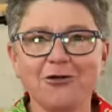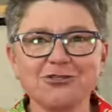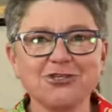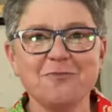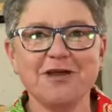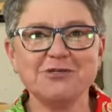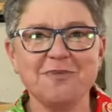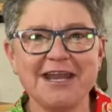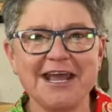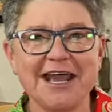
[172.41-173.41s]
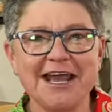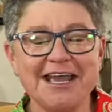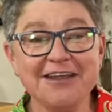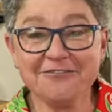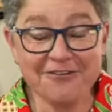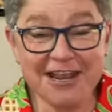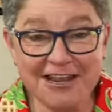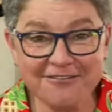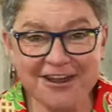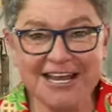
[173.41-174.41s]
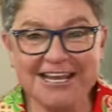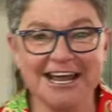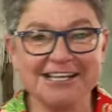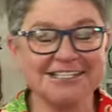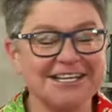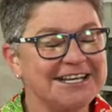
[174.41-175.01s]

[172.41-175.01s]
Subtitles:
so much better. It really, really does.